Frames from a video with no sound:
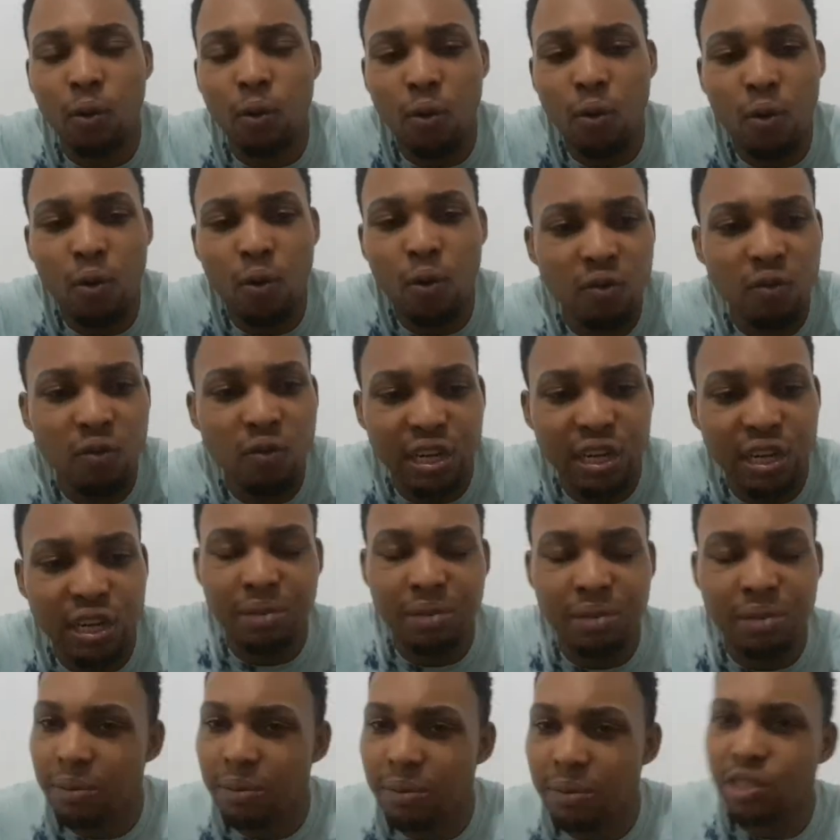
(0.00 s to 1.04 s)
over the 1
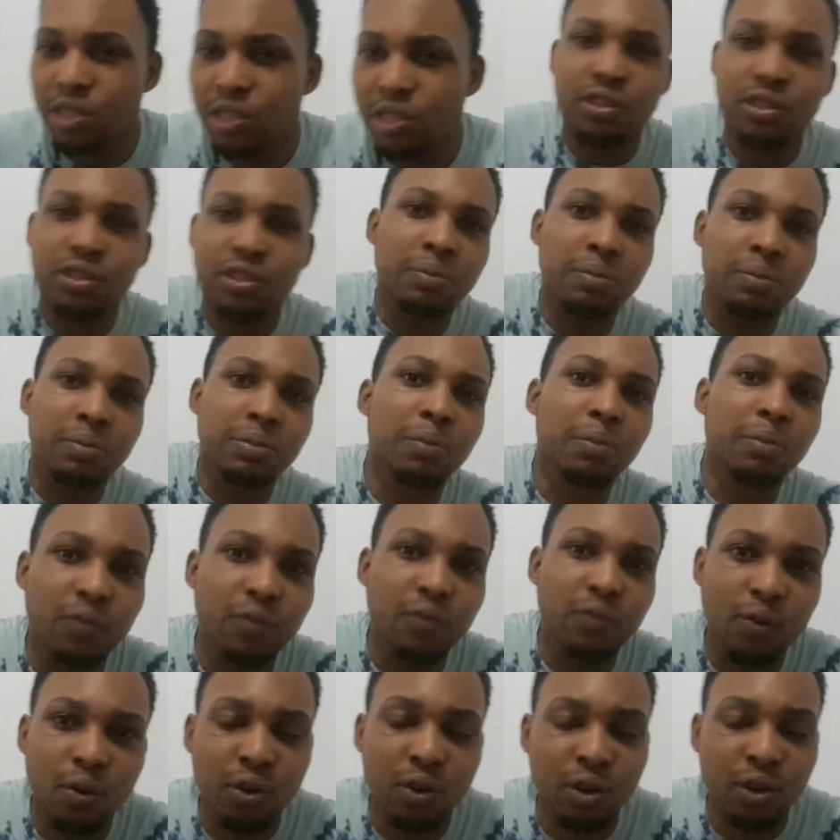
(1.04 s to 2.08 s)
million streams
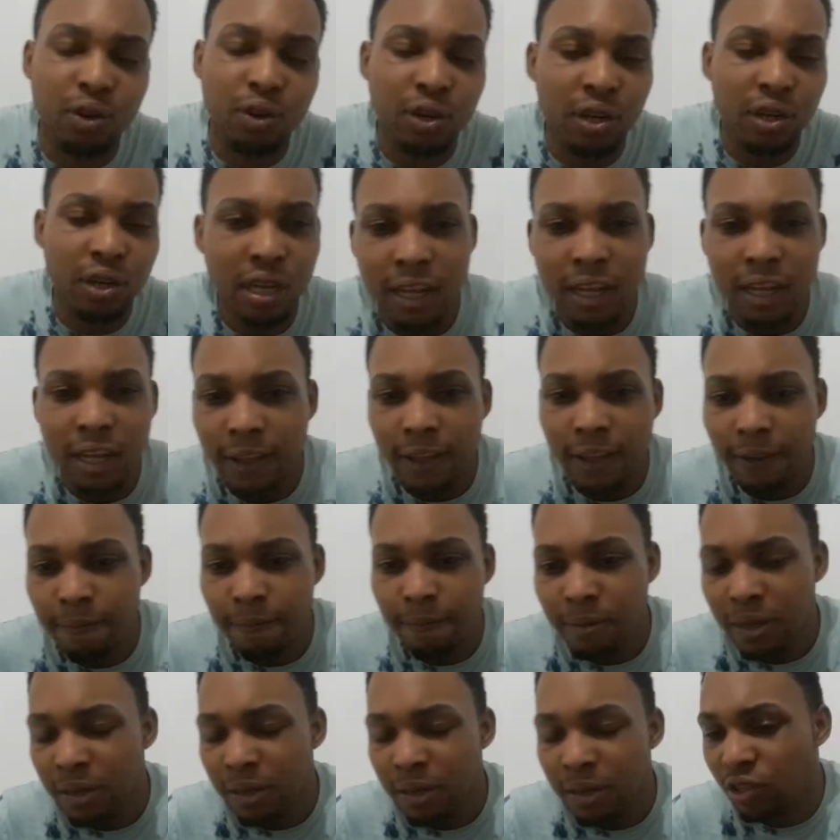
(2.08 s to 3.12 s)
before
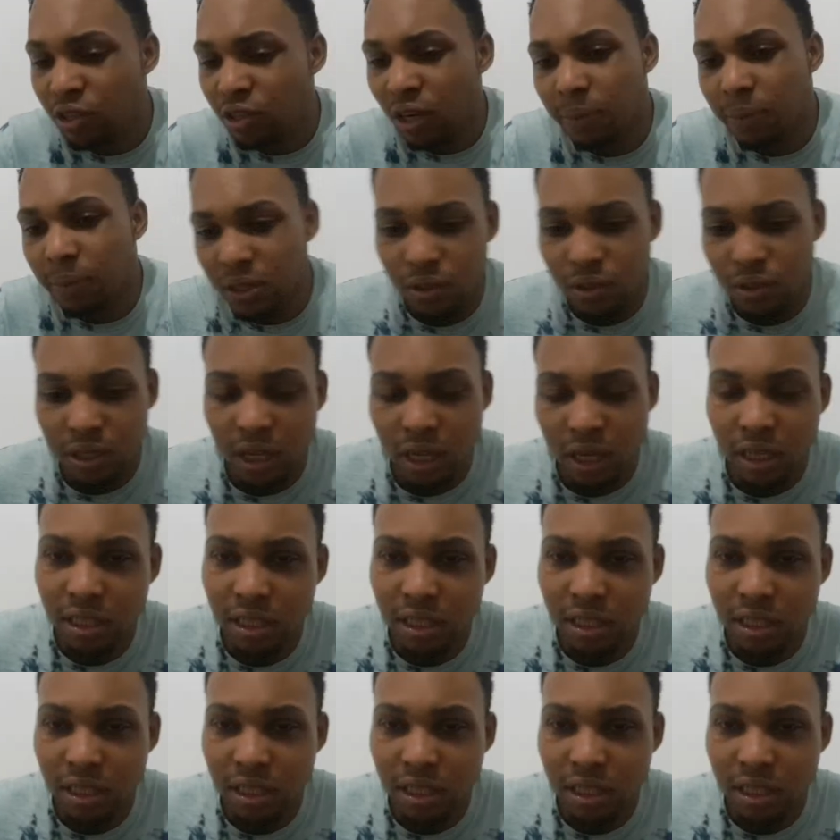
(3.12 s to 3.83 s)
him drop a new song.